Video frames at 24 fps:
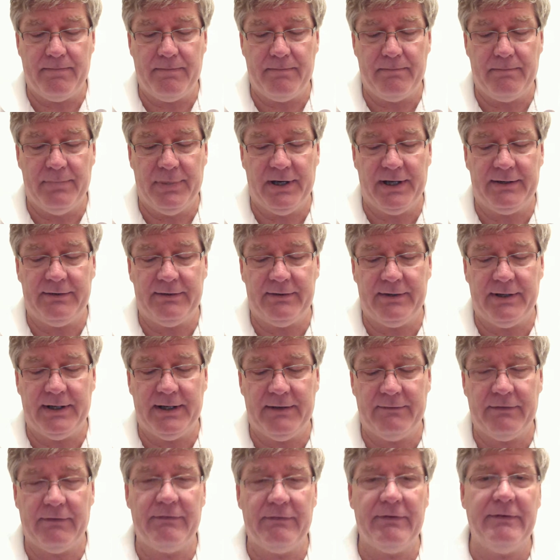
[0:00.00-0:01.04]
But
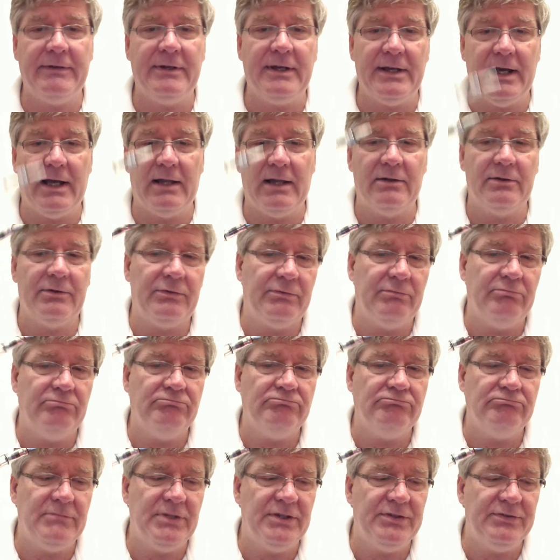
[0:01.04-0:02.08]
for $50,
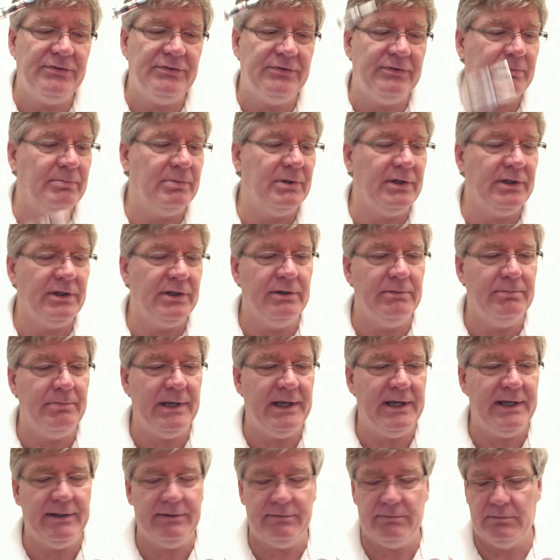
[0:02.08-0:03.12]
this is a pretty good
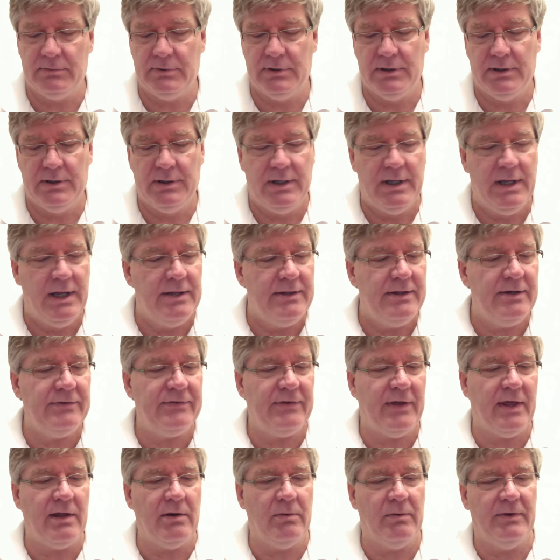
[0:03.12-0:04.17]
pen. There's
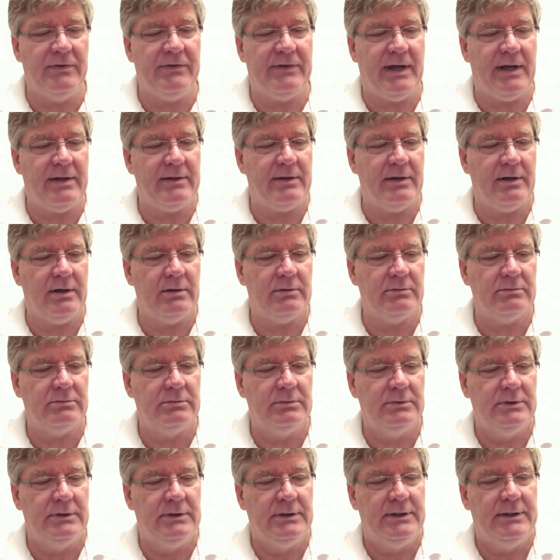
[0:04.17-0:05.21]
other ones out there,
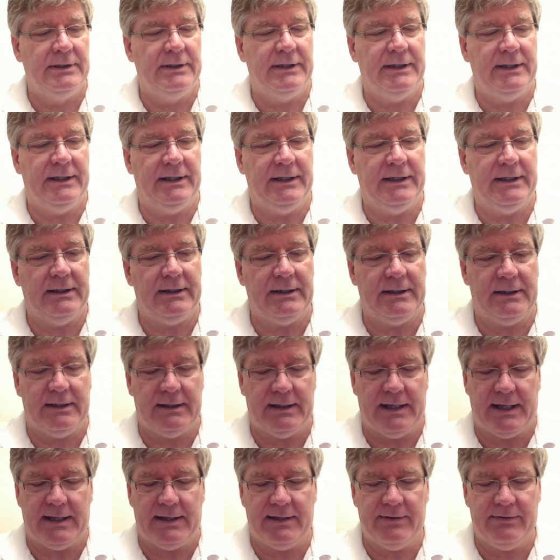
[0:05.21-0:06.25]

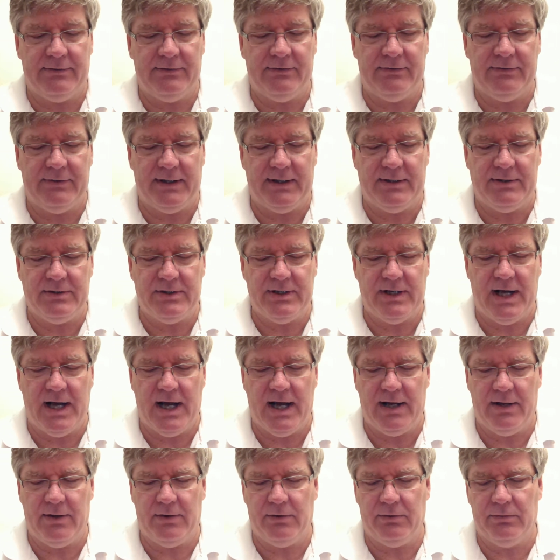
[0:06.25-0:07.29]
like this is a
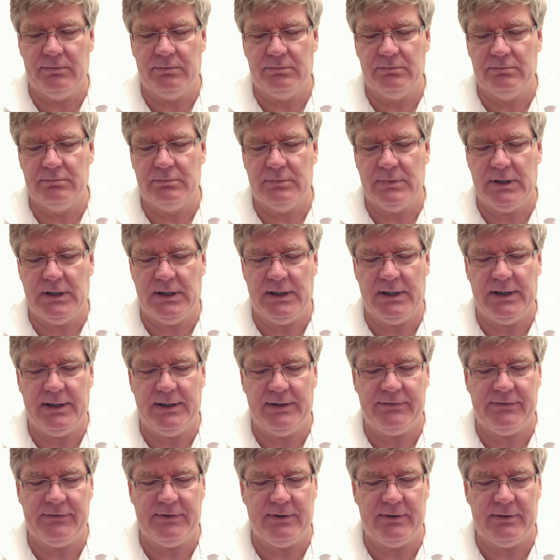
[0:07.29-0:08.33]
Jinhano.
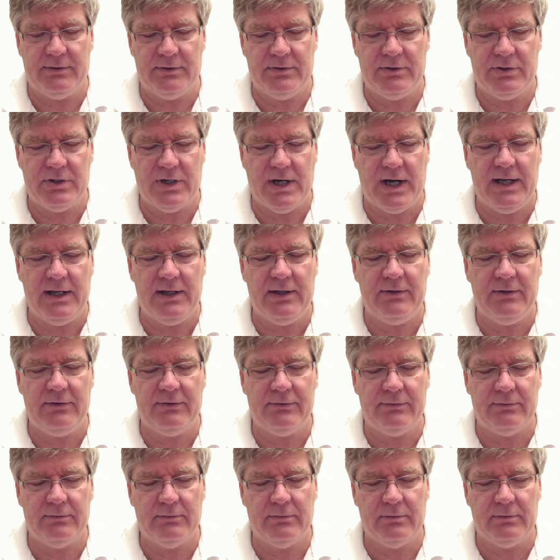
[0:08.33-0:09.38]
It's a Chinese
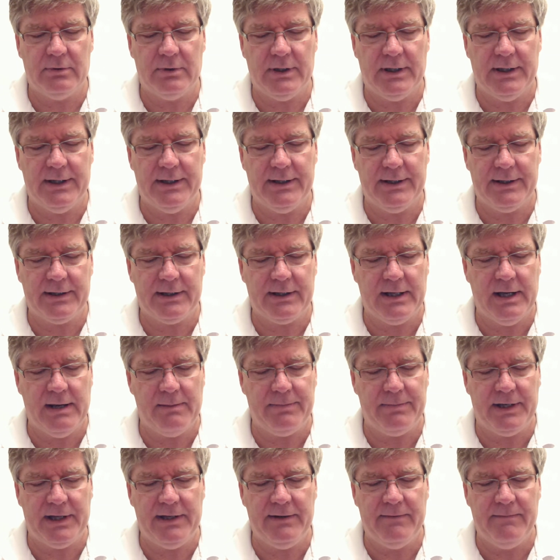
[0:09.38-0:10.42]

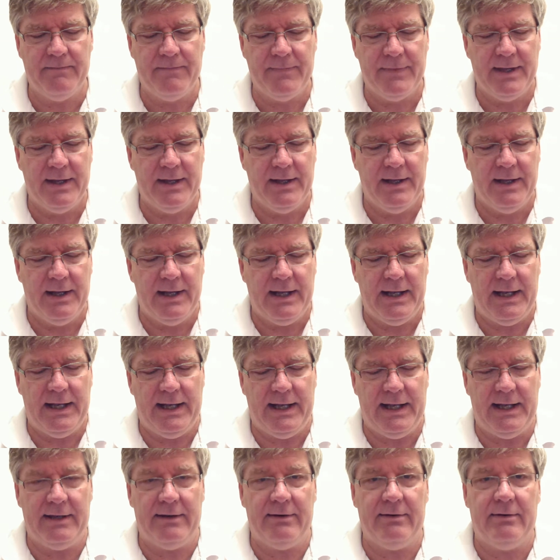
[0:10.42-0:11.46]
company,
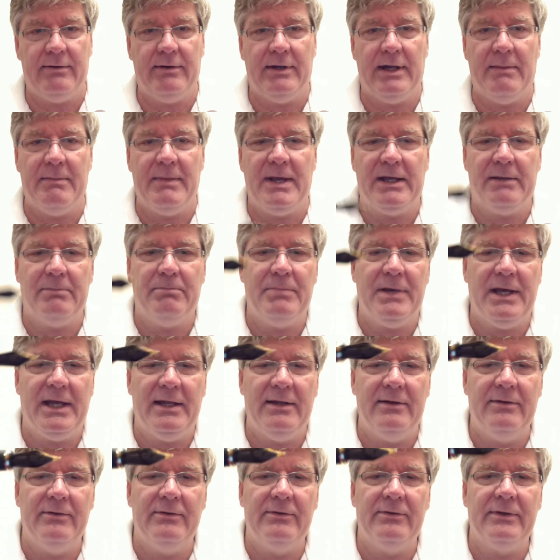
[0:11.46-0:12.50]
and they make
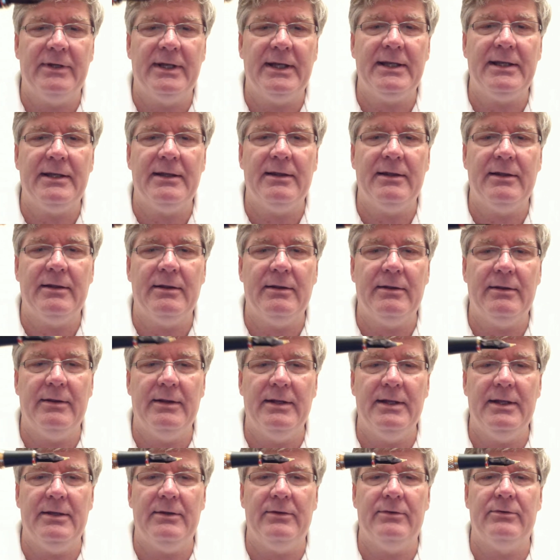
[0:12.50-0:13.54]
pens like
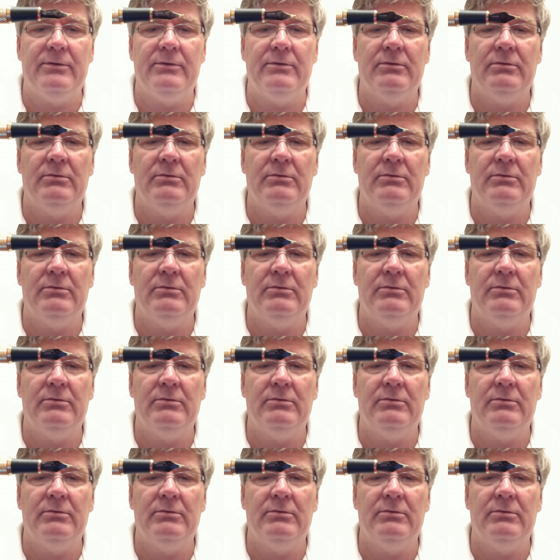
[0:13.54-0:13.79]
this.